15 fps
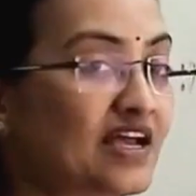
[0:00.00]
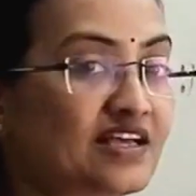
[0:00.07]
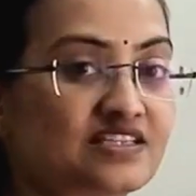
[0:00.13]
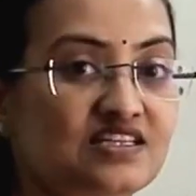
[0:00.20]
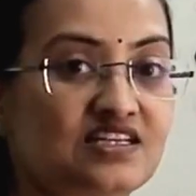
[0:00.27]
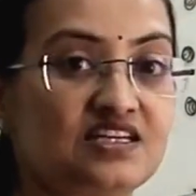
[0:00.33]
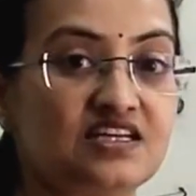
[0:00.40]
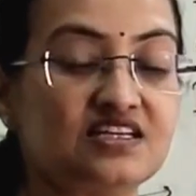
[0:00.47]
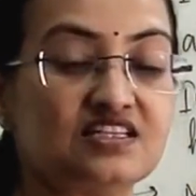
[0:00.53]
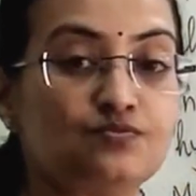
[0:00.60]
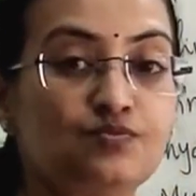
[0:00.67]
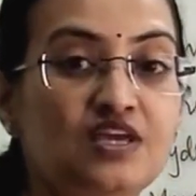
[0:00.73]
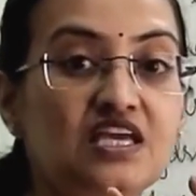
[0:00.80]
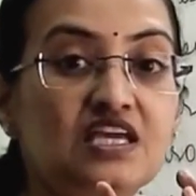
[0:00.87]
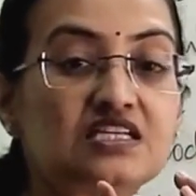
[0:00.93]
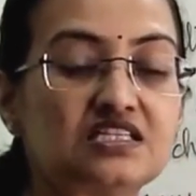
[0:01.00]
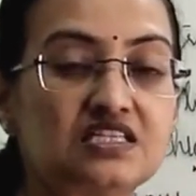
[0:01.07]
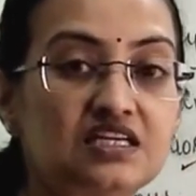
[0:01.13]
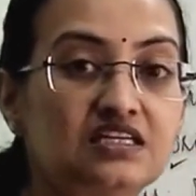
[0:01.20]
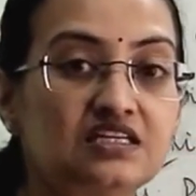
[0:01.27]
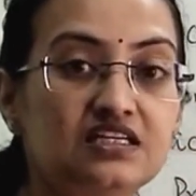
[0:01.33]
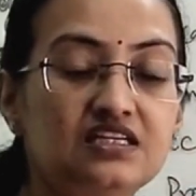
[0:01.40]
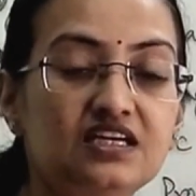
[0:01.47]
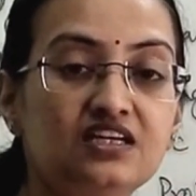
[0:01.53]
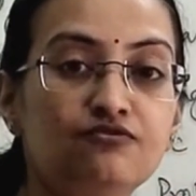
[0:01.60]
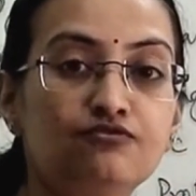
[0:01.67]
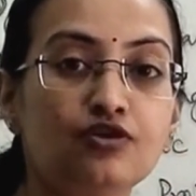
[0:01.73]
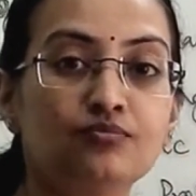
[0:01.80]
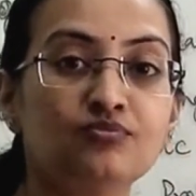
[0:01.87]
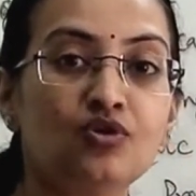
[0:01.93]
acid is being
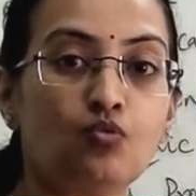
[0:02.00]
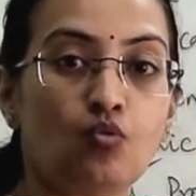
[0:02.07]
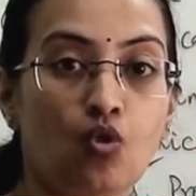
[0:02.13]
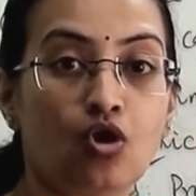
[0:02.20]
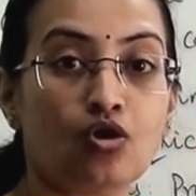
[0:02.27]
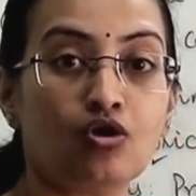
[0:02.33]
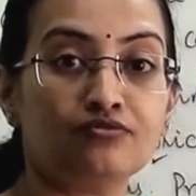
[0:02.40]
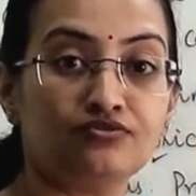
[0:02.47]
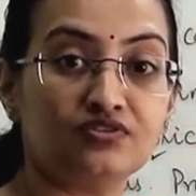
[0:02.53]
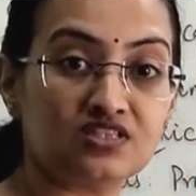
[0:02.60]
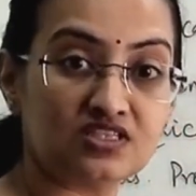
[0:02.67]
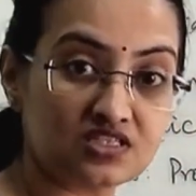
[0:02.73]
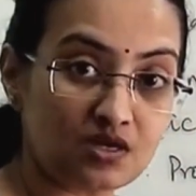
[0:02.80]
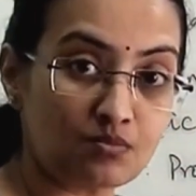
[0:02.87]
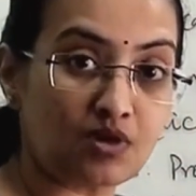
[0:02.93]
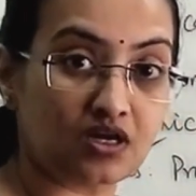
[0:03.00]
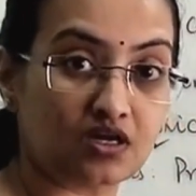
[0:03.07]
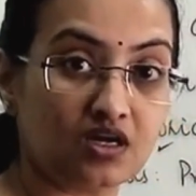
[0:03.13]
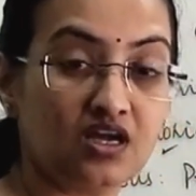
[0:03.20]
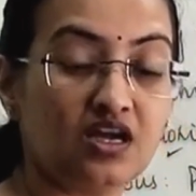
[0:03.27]
secreted from the wall of the stomach.